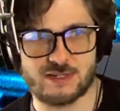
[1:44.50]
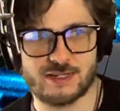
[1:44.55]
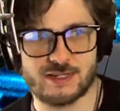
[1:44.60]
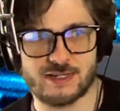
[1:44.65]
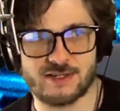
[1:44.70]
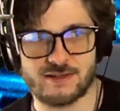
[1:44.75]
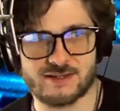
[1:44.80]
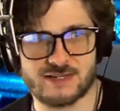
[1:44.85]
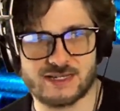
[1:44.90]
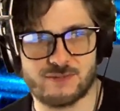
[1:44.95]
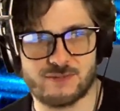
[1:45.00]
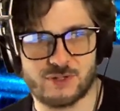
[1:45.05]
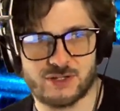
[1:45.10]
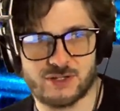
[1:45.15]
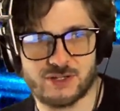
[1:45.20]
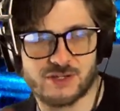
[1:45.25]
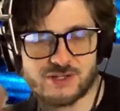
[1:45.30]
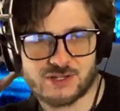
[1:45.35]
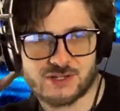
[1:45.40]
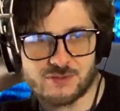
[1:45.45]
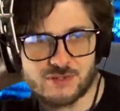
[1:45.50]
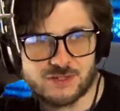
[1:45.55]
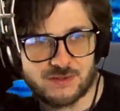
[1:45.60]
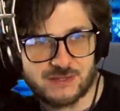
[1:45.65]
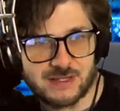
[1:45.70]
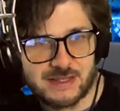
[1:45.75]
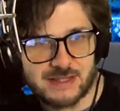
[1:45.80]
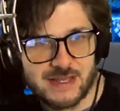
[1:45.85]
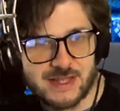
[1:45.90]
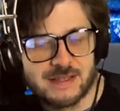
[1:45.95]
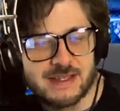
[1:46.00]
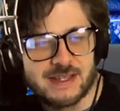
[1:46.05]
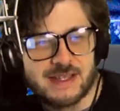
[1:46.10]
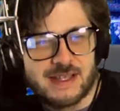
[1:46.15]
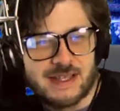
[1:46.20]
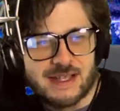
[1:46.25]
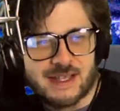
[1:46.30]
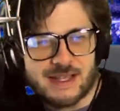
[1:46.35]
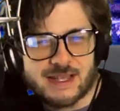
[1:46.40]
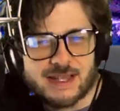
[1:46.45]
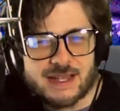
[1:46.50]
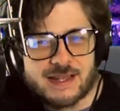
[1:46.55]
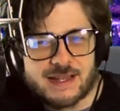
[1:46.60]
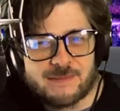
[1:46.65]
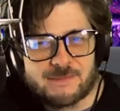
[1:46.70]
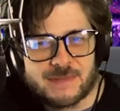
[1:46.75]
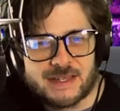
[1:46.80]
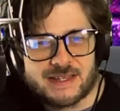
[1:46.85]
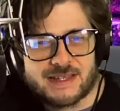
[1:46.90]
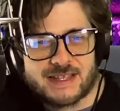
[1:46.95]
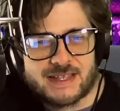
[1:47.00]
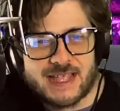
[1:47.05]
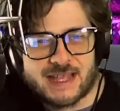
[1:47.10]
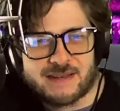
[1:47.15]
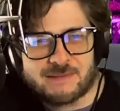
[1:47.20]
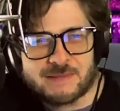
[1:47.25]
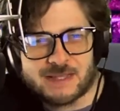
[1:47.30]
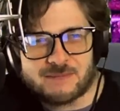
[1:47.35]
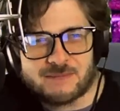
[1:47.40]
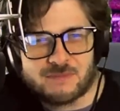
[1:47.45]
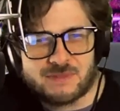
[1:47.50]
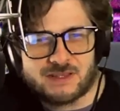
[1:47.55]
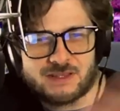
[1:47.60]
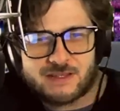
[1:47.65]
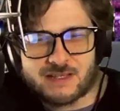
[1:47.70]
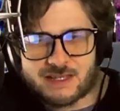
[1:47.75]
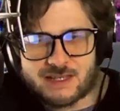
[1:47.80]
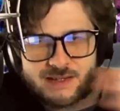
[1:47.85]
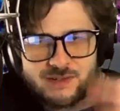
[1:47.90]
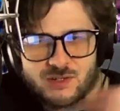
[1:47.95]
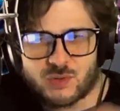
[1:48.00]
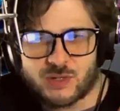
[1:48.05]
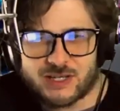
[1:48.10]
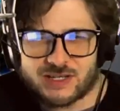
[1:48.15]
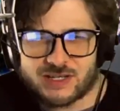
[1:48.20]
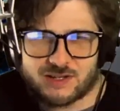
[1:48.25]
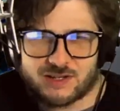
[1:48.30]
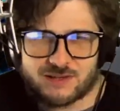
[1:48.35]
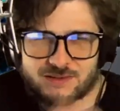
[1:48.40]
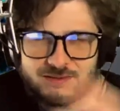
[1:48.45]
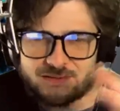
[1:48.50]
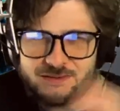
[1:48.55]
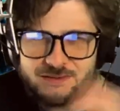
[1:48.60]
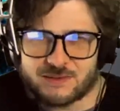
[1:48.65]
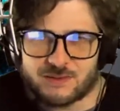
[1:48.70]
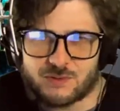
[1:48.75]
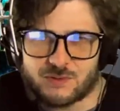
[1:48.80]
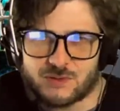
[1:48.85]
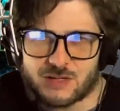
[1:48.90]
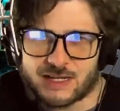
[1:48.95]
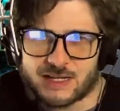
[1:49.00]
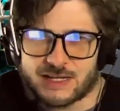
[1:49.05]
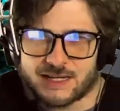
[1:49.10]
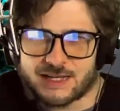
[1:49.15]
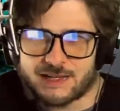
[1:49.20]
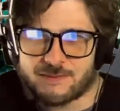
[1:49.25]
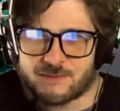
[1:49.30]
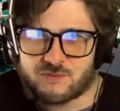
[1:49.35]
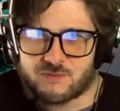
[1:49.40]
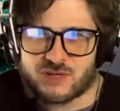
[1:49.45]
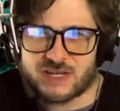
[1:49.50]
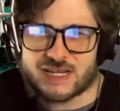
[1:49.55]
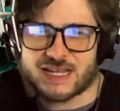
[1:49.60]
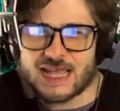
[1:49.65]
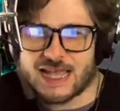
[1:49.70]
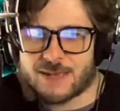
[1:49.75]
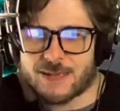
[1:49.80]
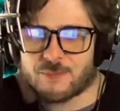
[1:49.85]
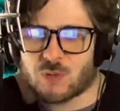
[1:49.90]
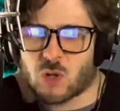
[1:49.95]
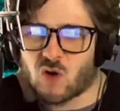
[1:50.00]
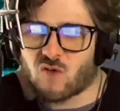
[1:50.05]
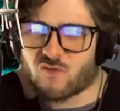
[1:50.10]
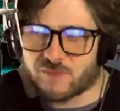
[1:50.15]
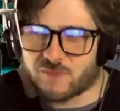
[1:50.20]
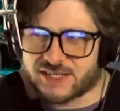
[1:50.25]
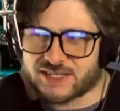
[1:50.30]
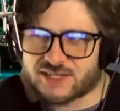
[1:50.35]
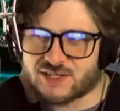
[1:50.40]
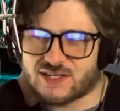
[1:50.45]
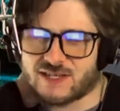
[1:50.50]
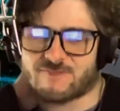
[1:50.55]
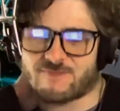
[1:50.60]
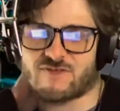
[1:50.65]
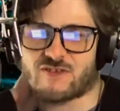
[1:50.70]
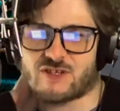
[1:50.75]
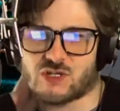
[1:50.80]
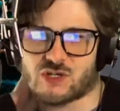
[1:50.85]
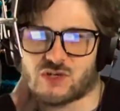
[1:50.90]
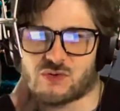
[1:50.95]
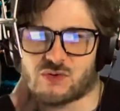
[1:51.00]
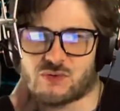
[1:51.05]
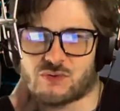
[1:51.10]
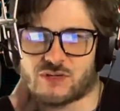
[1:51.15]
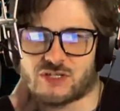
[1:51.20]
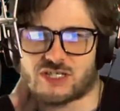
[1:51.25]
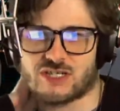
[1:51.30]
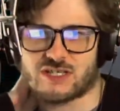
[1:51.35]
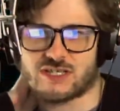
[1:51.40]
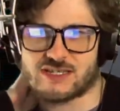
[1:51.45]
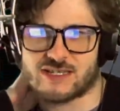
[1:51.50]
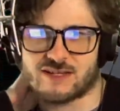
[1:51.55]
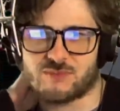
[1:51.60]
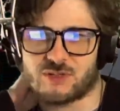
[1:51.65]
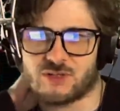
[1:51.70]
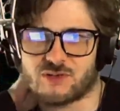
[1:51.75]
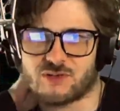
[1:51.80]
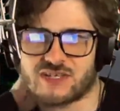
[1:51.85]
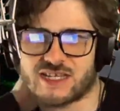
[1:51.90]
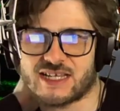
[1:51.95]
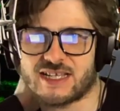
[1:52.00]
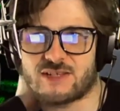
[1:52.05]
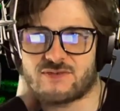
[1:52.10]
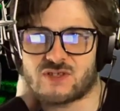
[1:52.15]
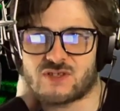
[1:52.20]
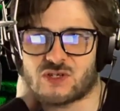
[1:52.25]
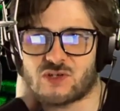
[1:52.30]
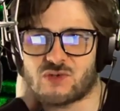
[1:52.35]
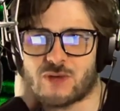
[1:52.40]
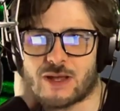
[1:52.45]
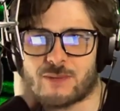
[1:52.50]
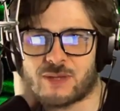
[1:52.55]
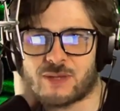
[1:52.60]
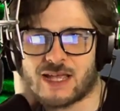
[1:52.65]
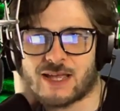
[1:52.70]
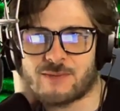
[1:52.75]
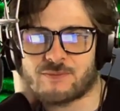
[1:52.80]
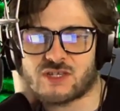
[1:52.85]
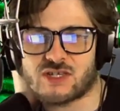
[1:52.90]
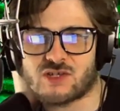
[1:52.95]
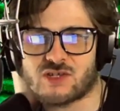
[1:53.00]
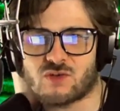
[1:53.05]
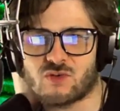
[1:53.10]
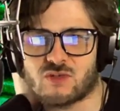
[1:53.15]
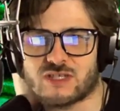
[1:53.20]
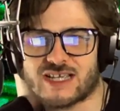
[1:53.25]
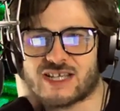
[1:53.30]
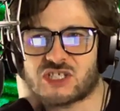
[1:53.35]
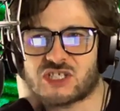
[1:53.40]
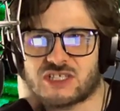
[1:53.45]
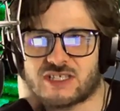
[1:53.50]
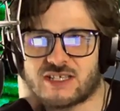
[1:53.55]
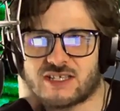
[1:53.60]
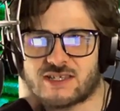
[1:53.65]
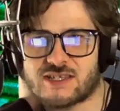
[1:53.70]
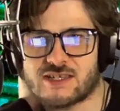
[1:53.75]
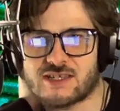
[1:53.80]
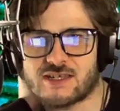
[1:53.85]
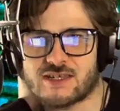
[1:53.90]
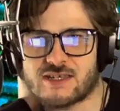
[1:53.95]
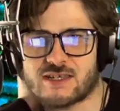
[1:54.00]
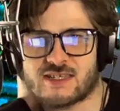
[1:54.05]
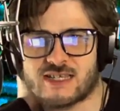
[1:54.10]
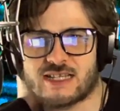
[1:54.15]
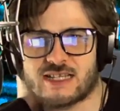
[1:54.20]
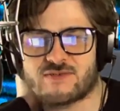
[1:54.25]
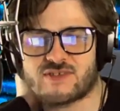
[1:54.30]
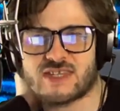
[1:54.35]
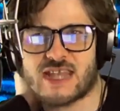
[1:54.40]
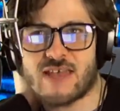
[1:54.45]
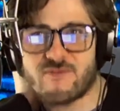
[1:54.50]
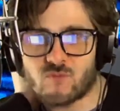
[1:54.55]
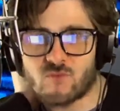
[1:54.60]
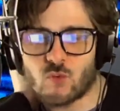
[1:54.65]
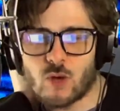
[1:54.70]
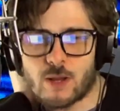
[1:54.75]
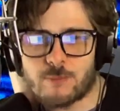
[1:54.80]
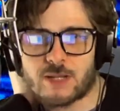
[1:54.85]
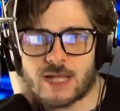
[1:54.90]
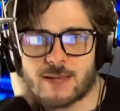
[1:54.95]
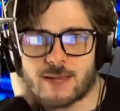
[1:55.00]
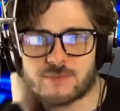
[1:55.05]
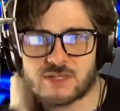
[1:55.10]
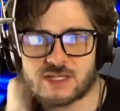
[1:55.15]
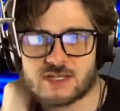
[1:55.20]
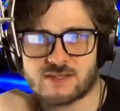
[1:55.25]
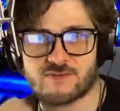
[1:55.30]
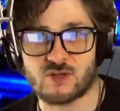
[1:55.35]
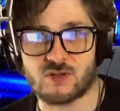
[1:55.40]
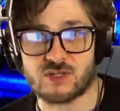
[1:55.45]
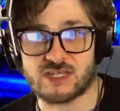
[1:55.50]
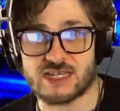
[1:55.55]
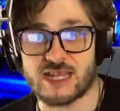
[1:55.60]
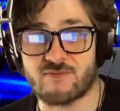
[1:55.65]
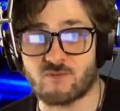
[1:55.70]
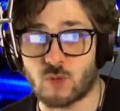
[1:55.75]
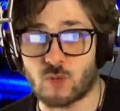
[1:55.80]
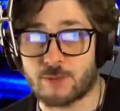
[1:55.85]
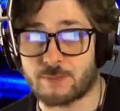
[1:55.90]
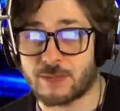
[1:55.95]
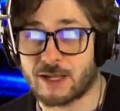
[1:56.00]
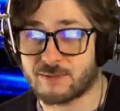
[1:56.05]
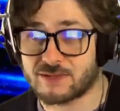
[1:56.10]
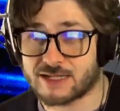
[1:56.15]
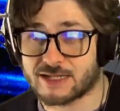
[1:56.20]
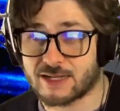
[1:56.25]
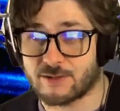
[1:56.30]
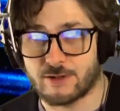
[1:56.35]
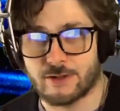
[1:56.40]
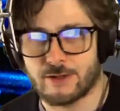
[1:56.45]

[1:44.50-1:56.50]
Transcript: I can't see what on earth's going on in there. And again, in a quick recap of my YouTube video, which is down below, Tale of 2 Webcams it's called. Actually, it's a tale of 7 webcams, because I've got 7 webcams now.